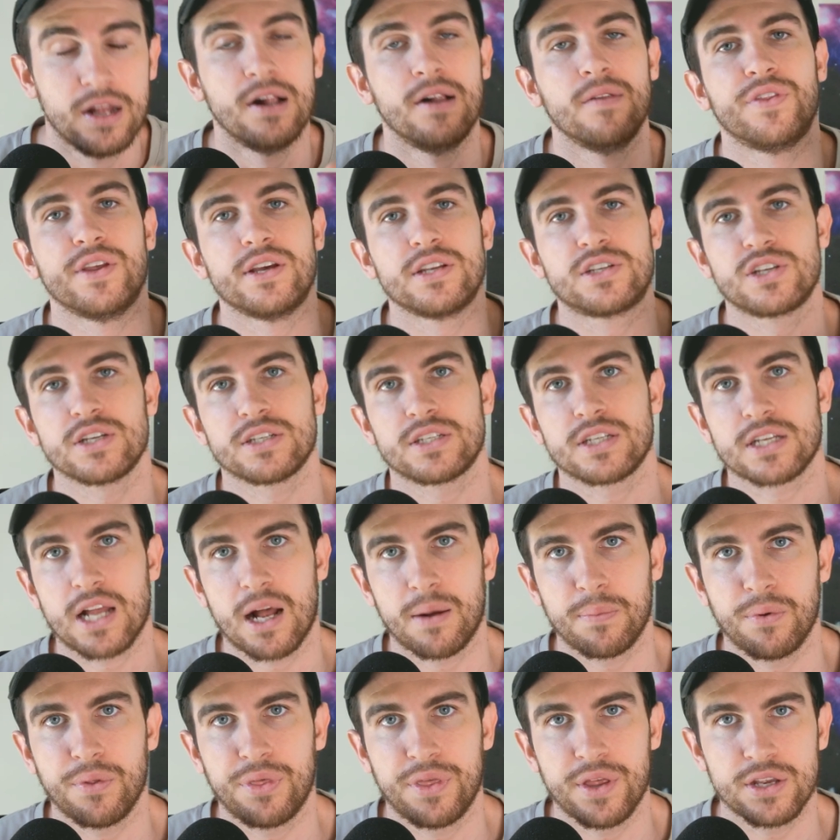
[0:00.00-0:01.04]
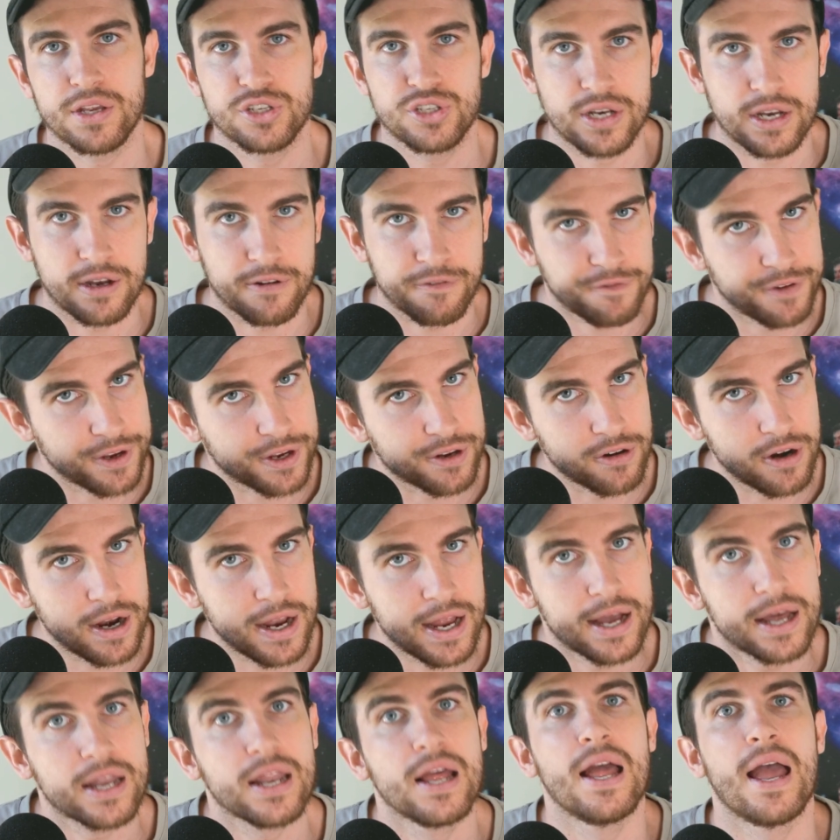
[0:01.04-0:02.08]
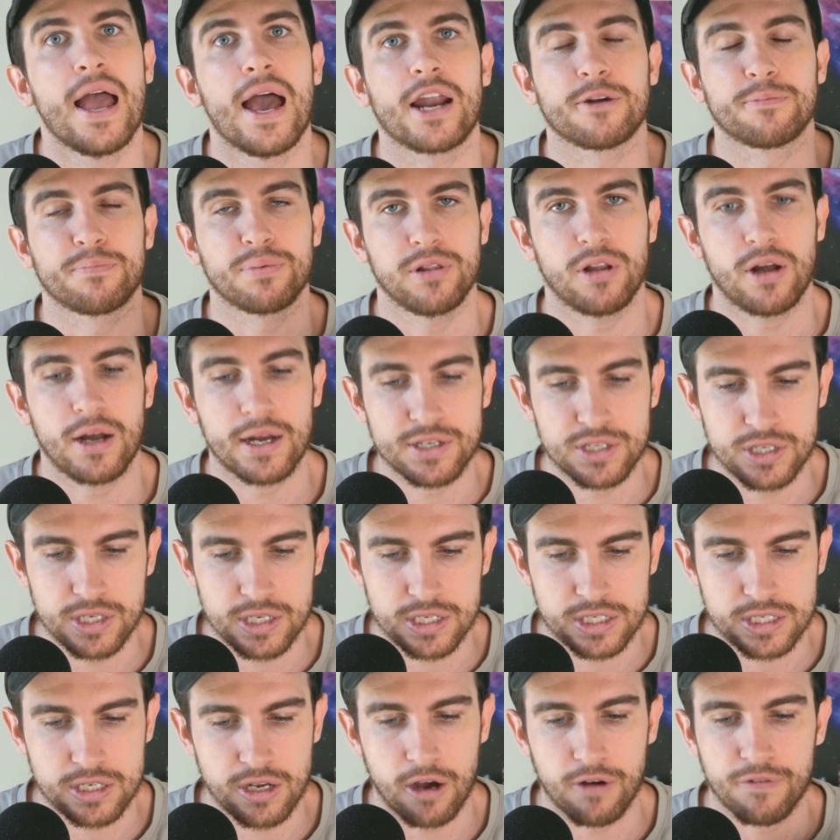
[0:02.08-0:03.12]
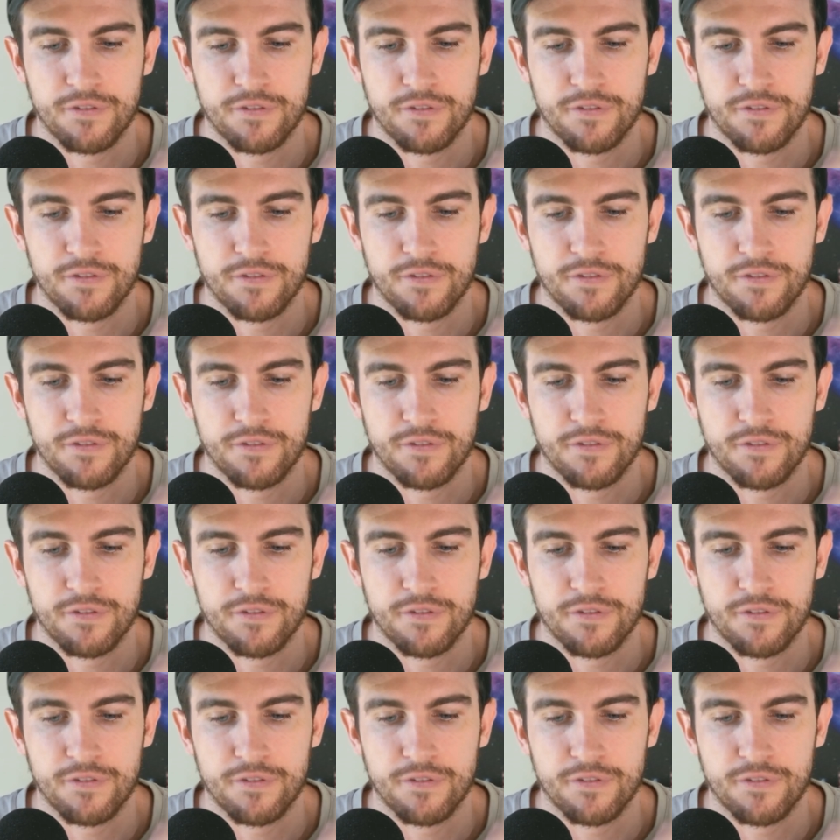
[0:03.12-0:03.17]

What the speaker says: There's just a couple of things you need to figure out and apply to yourself,